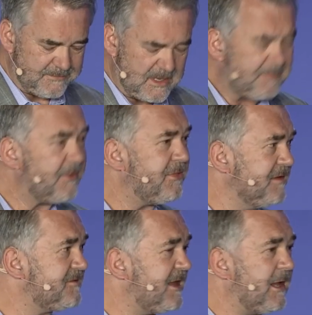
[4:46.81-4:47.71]
A couple of
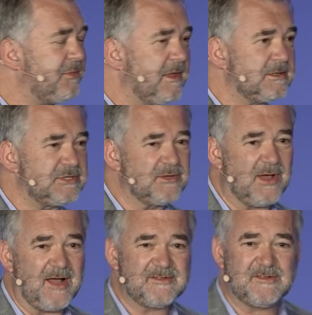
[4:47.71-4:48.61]
things that I think should
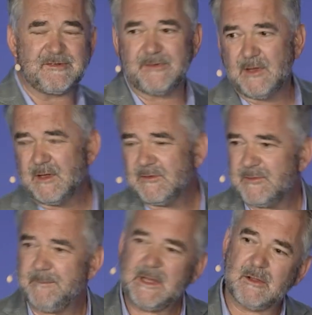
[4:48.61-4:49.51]
cause us
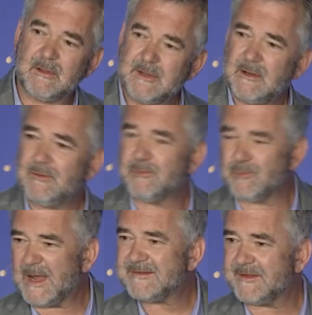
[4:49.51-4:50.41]
to be a little
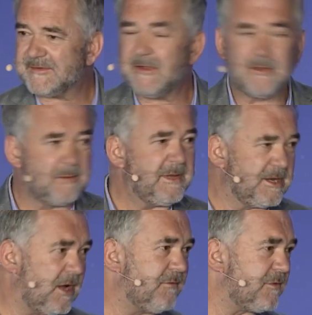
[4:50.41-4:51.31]
restless, a little bit
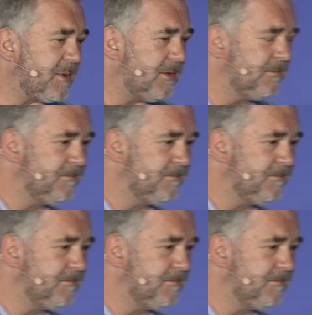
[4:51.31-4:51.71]
uncomfortable.